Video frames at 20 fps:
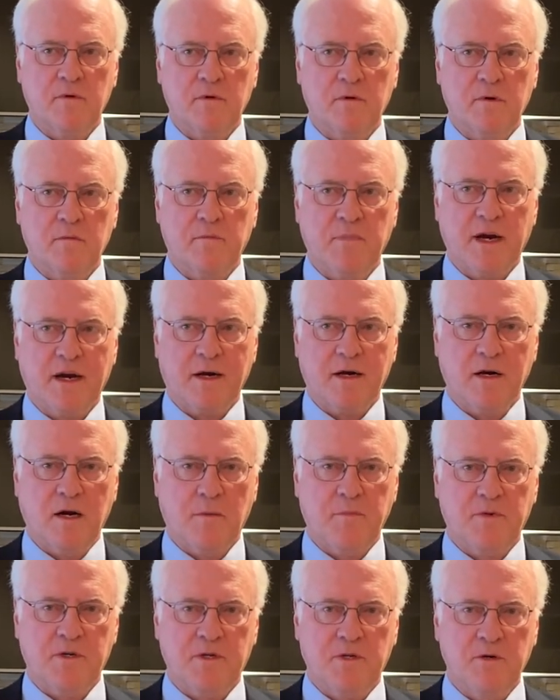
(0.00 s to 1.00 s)
back
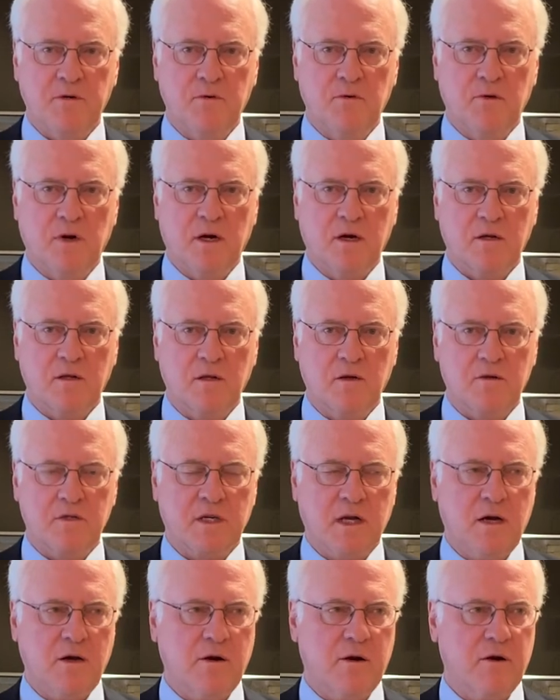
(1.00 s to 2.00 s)
up to close
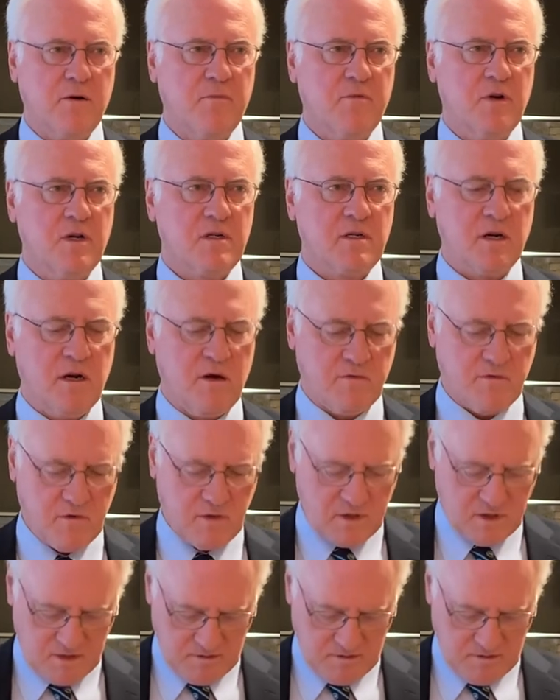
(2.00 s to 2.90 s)
out our press conference.